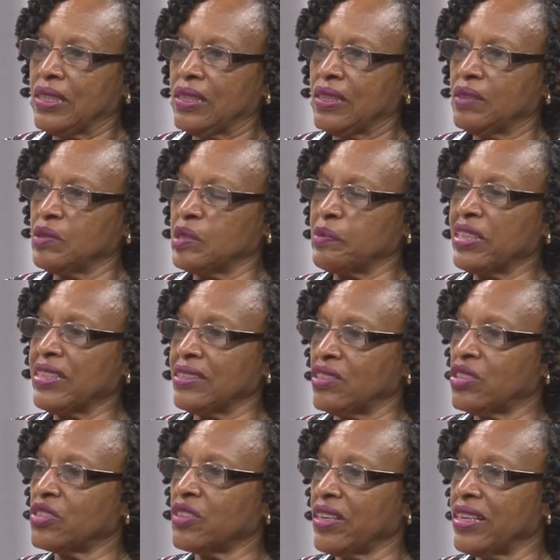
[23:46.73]
He was making
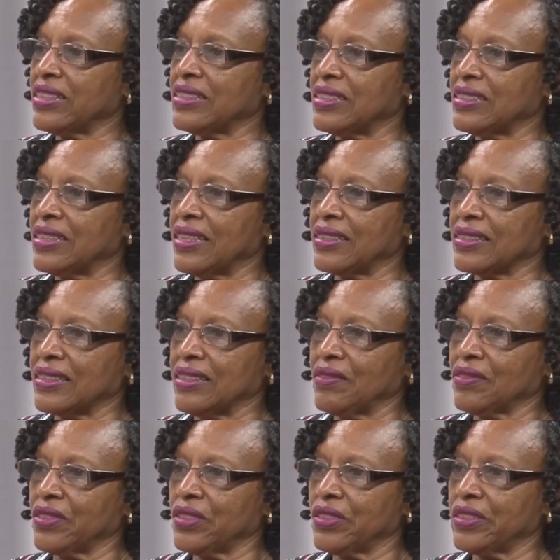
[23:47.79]
strides in that
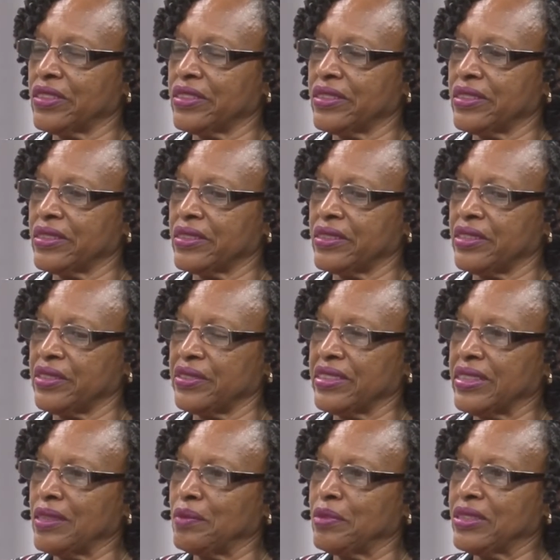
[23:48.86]
gift card
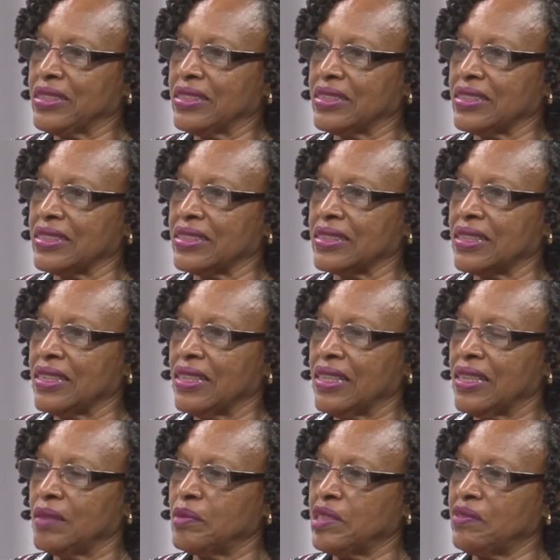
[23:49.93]
turnkey business,
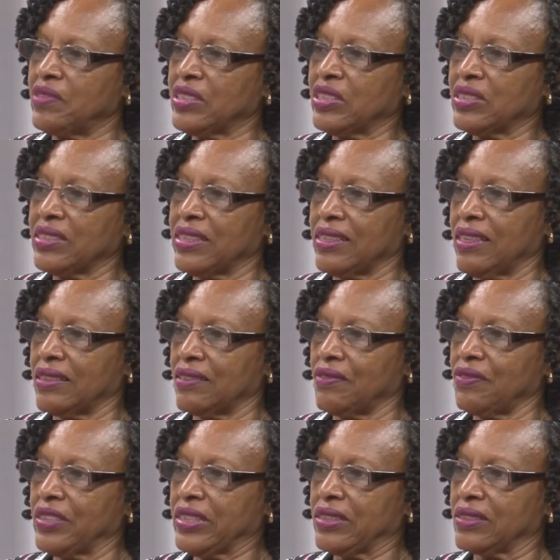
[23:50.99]
but eventually he kind of
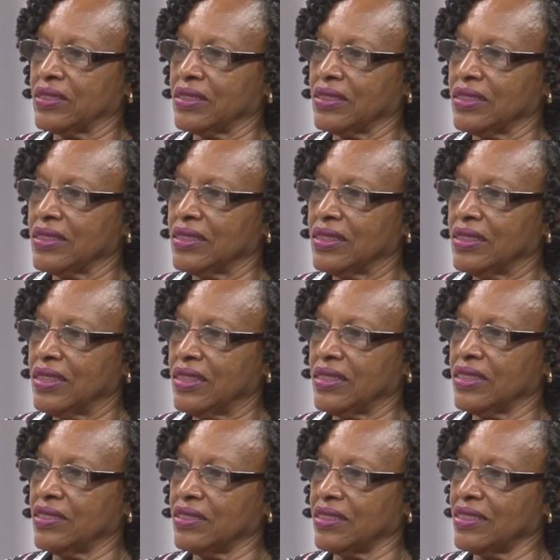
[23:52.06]
failed, and he
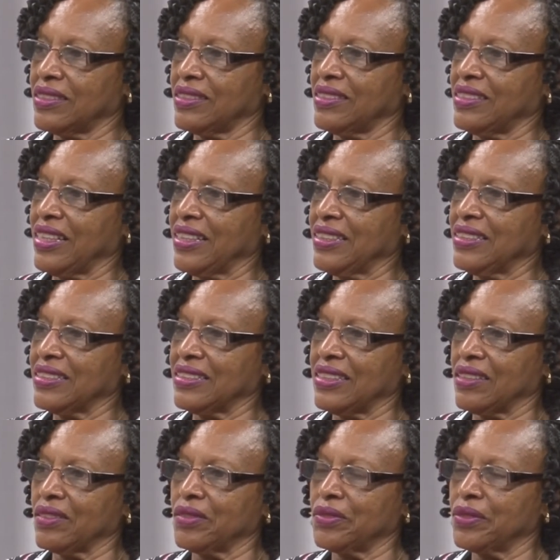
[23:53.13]
couldn't sustain
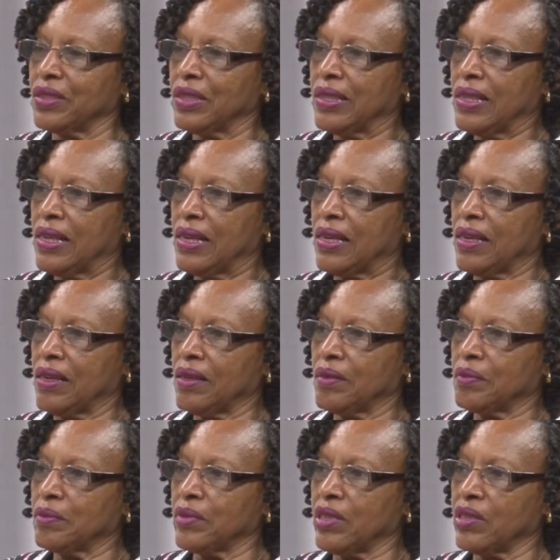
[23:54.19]
himself.
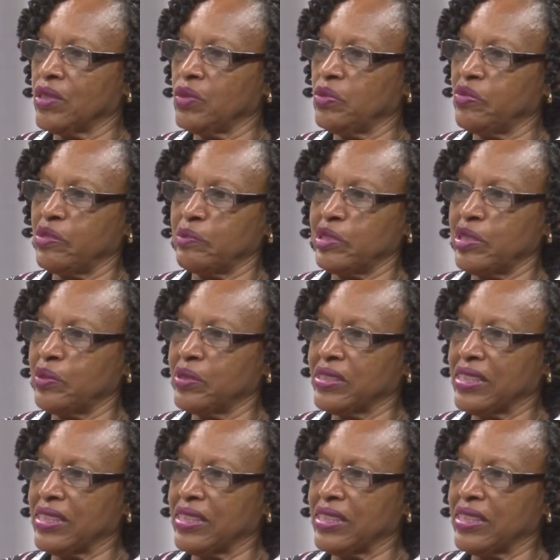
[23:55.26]
Are you familiar with